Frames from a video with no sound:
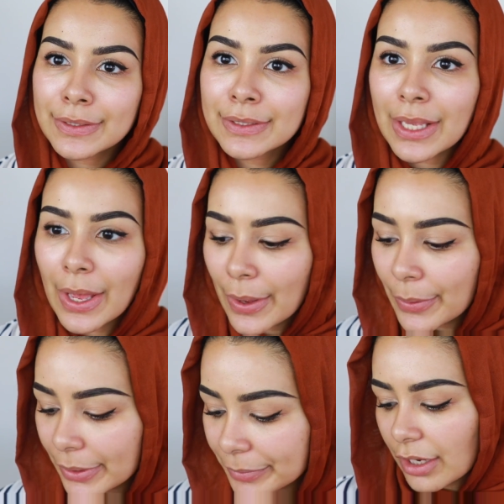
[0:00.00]

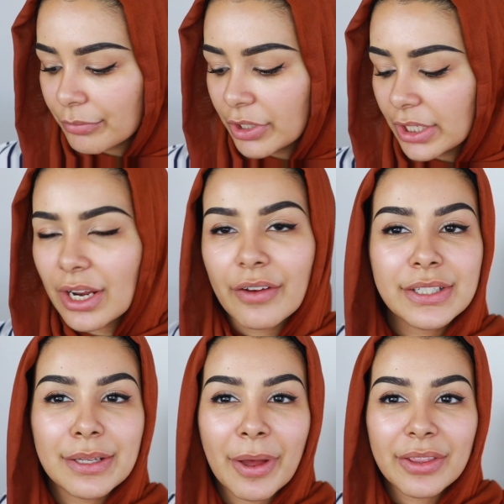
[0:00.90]
So I'm really
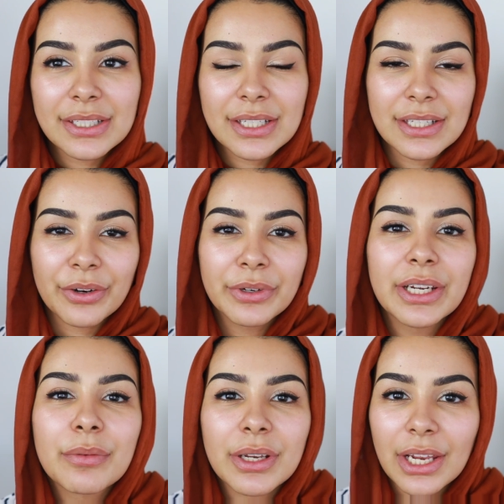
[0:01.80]
nervous about this because I
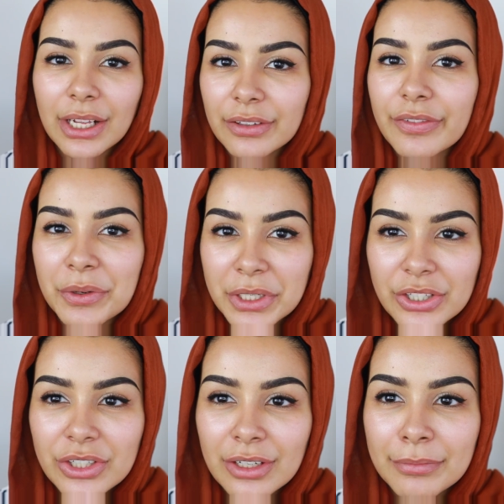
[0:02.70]
really want to like the
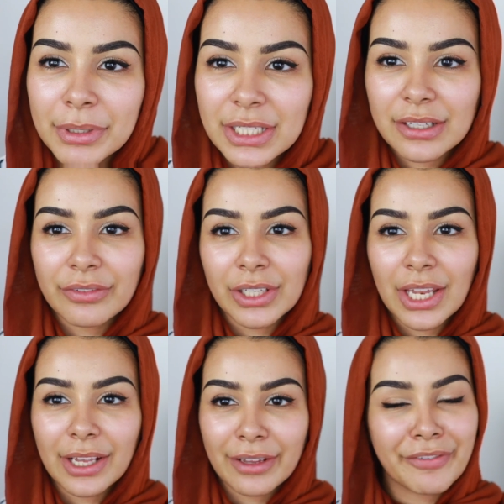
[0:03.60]
foundation, because I feel
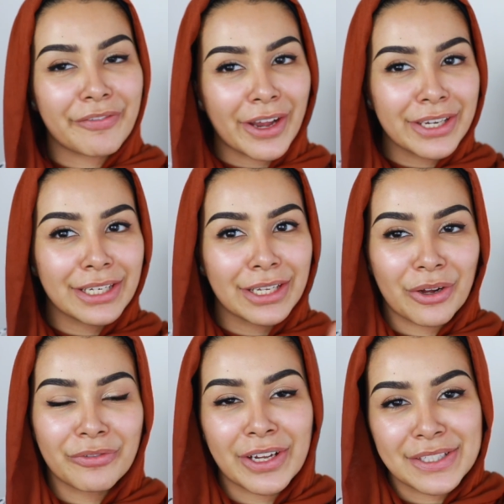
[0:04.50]
like finally
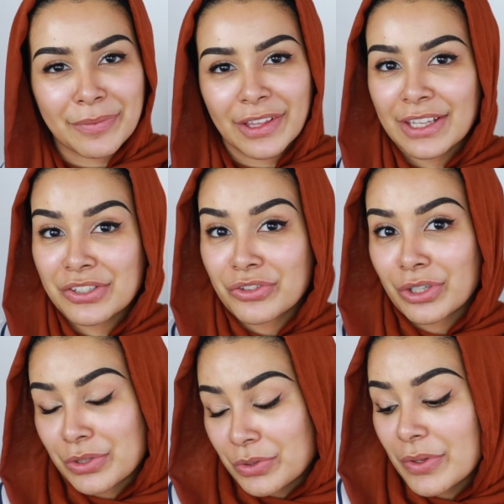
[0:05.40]
I'll find something that's
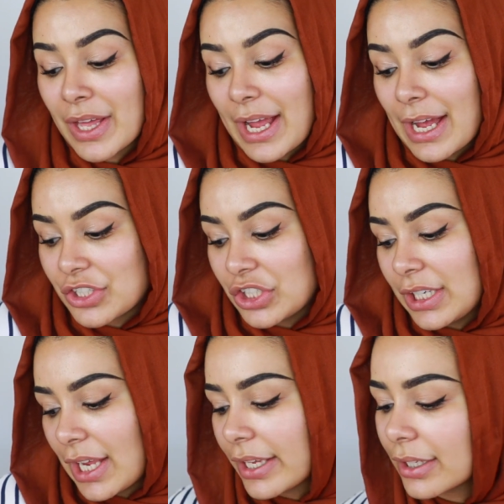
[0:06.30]
drugstore that I
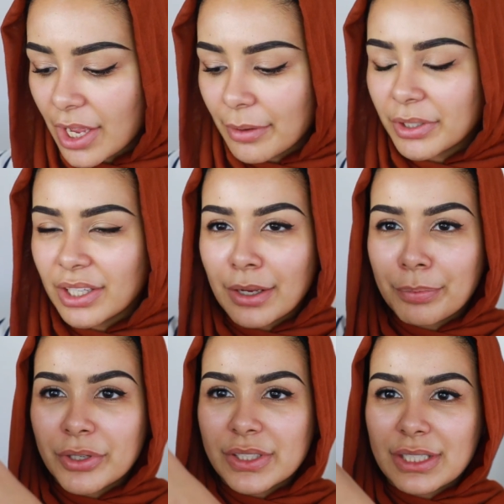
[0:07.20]
actually like. I'm gonna
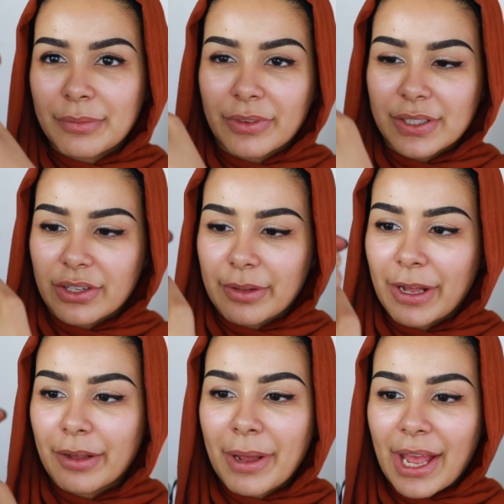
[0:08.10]
put some of this on the
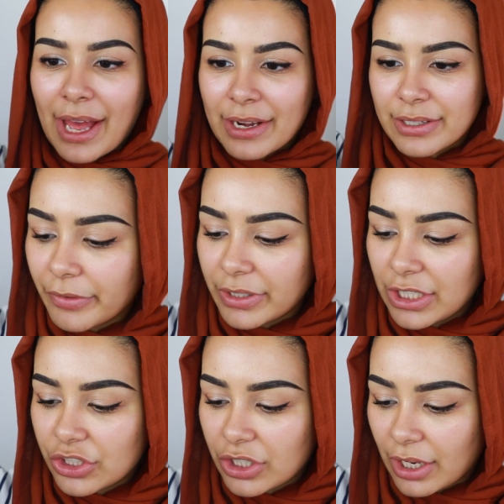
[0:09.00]
back of my hand of
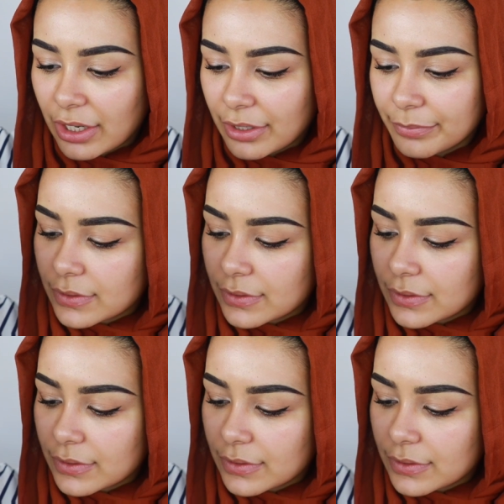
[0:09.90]
each color.